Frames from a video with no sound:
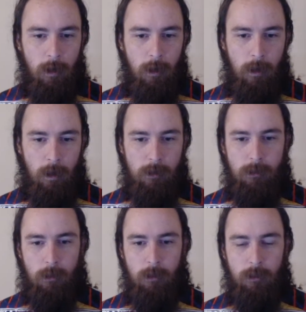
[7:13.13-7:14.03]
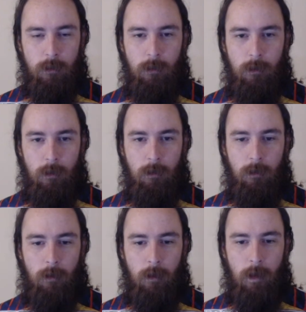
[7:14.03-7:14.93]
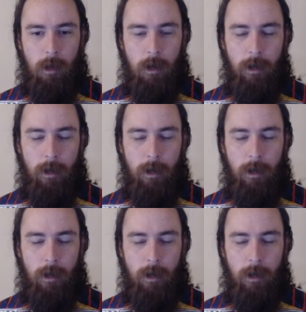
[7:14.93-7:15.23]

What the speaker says: and such. And I